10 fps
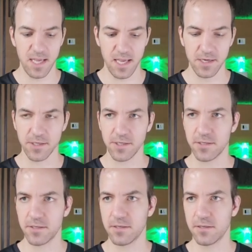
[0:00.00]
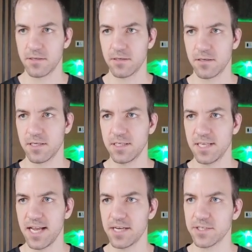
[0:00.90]
inner
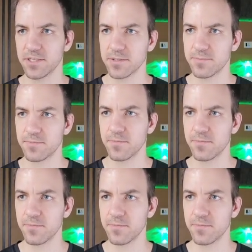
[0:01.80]
container,